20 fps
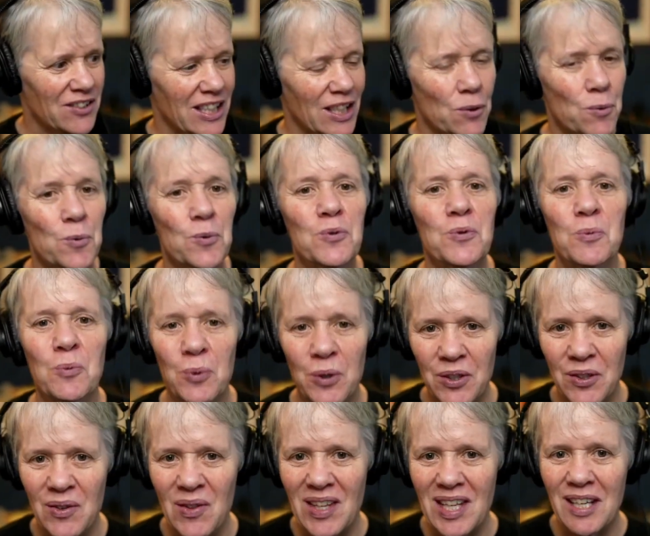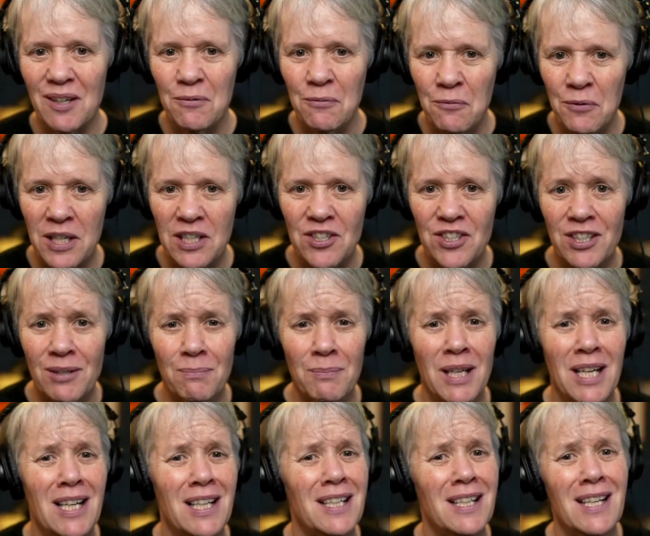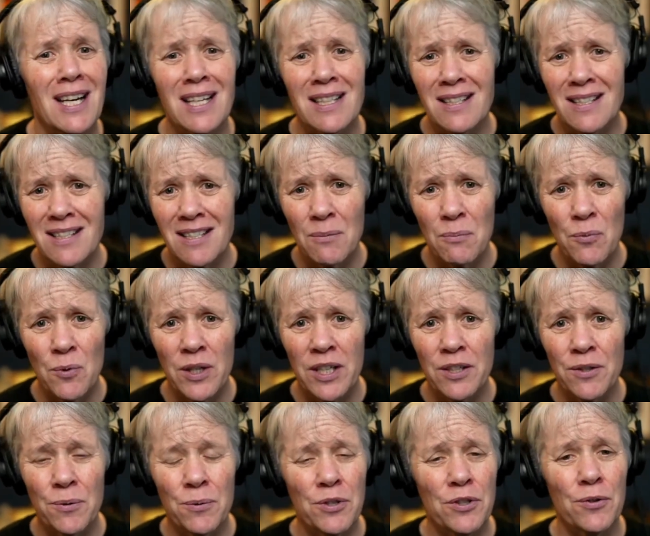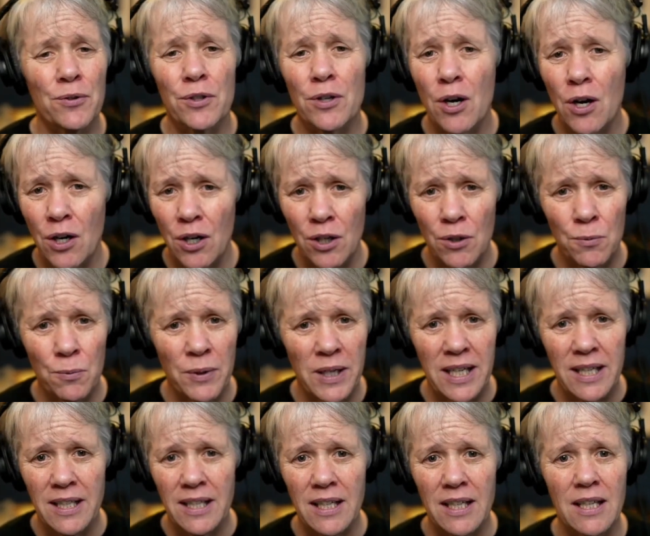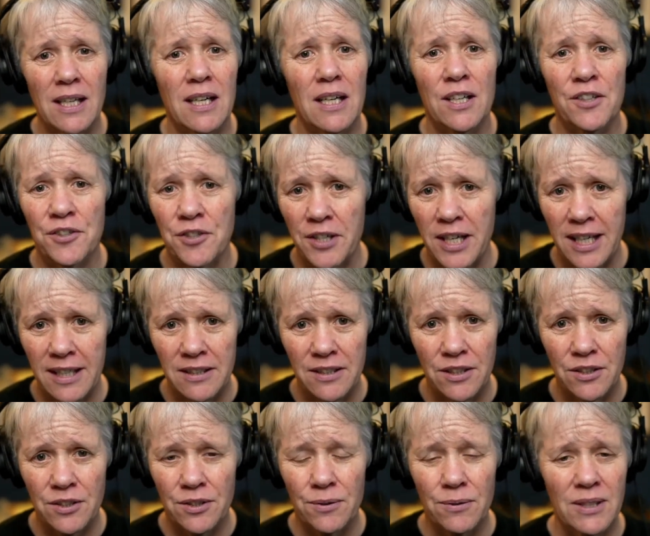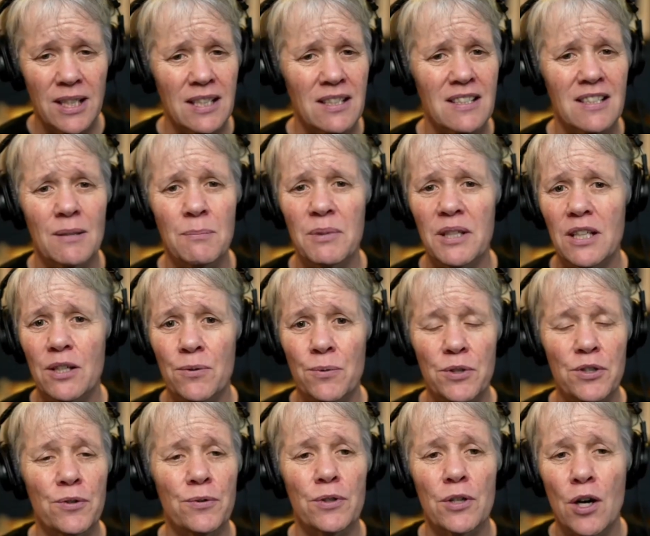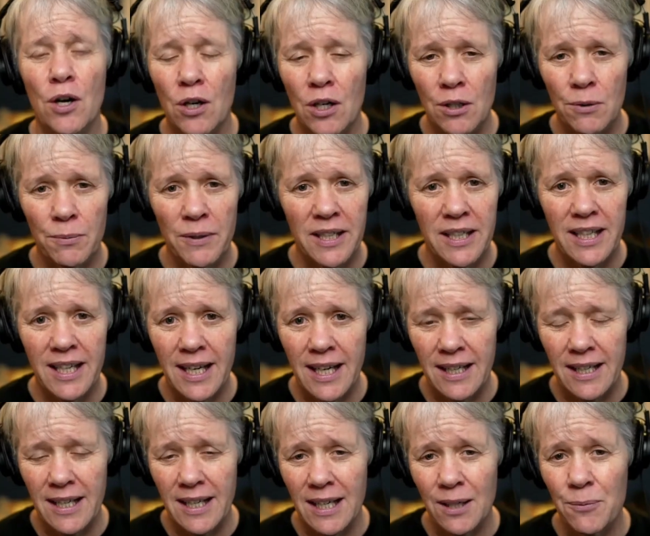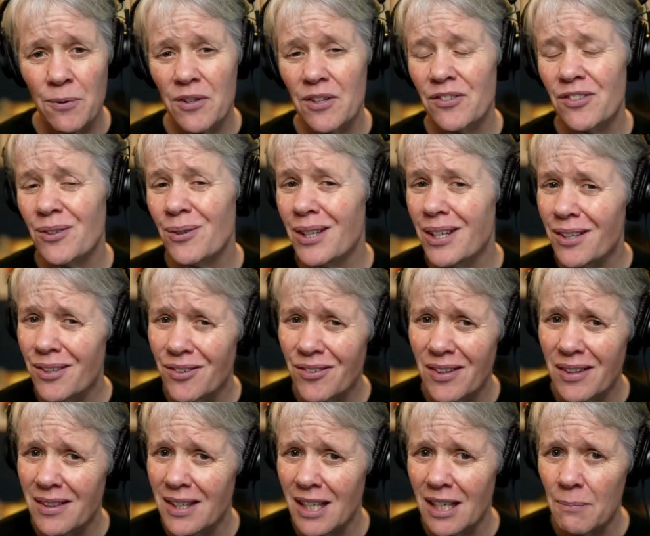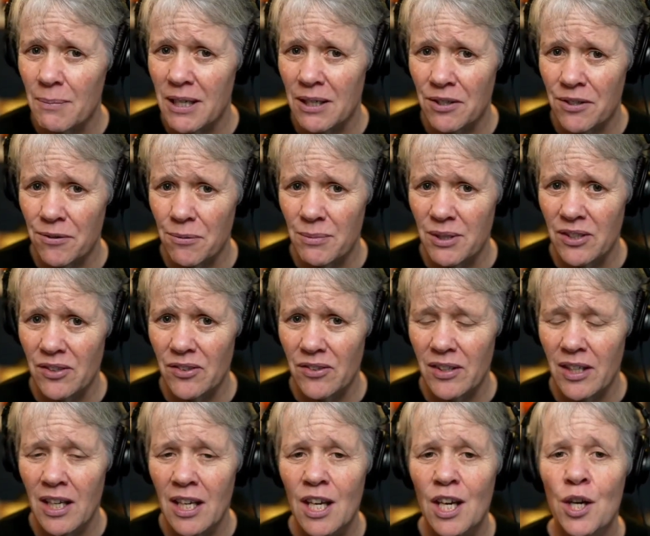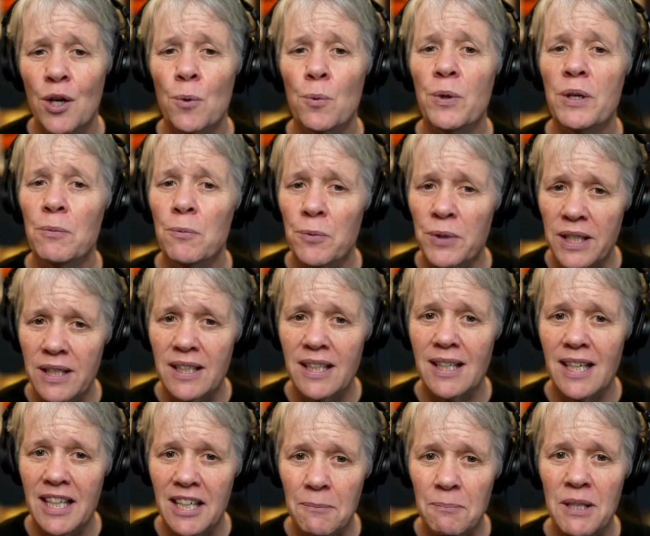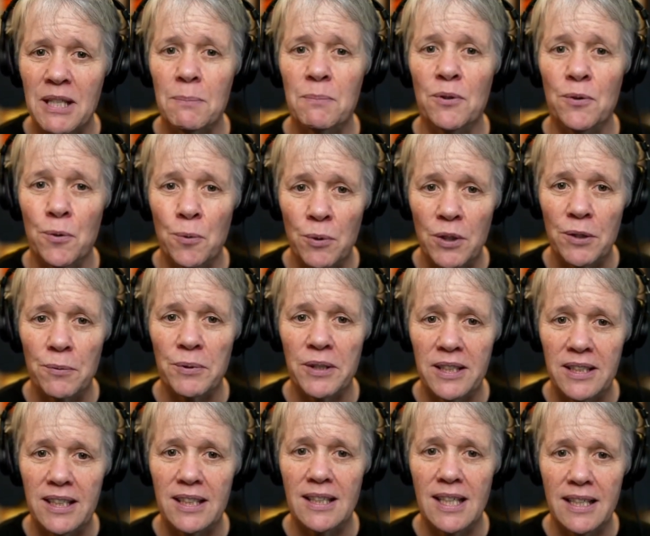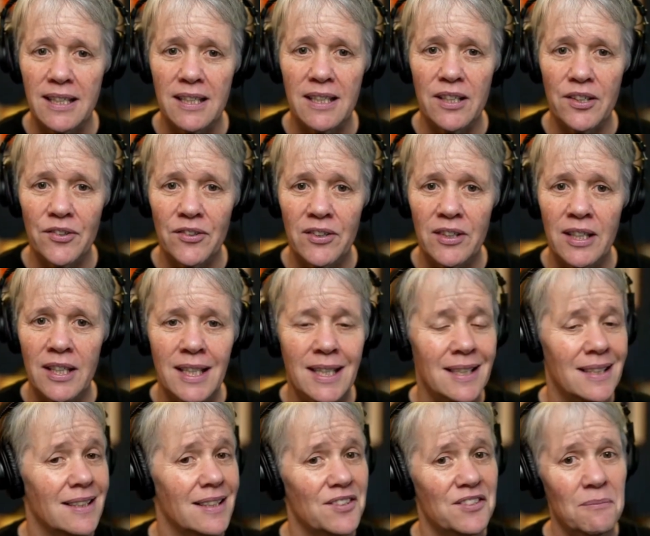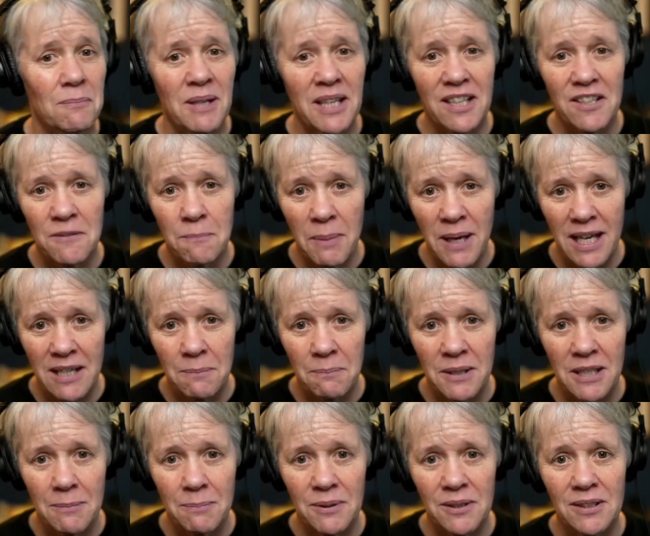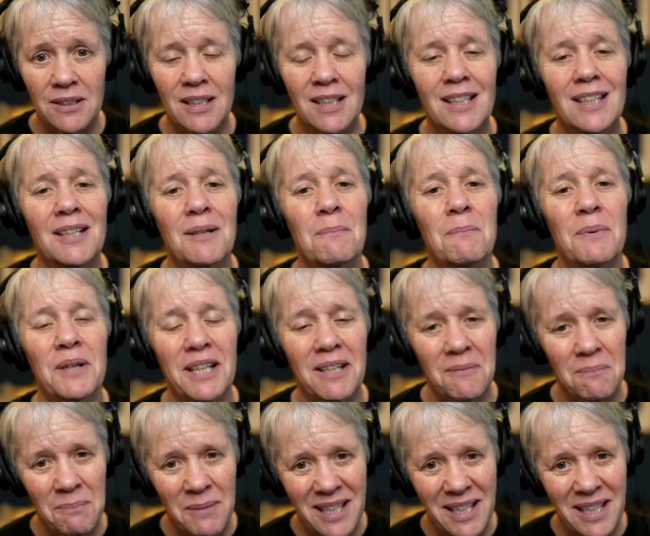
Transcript: like who's worthy of friendship, not someone who you're already attracted to, not somebody who you're already hanging out with us. So here's the thing about humans. We really like people who are really like us. Doesn't make us bad people, but it